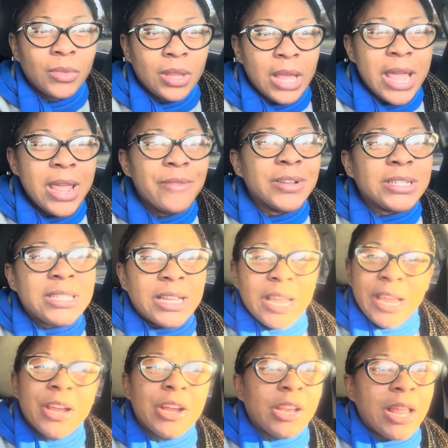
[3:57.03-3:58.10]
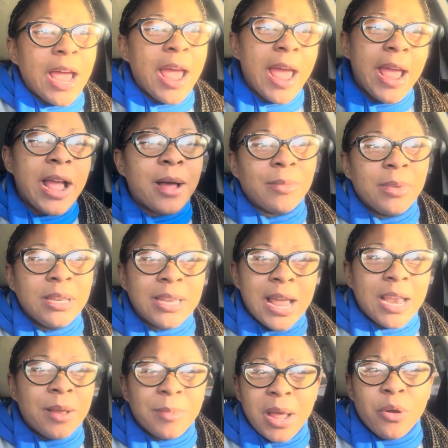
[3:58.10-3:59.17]
Even to hear that, hey, I'm
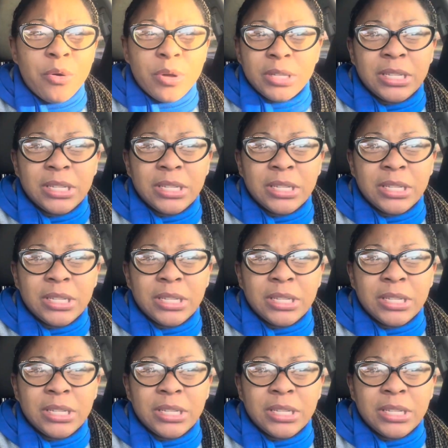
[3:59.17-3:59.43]
not going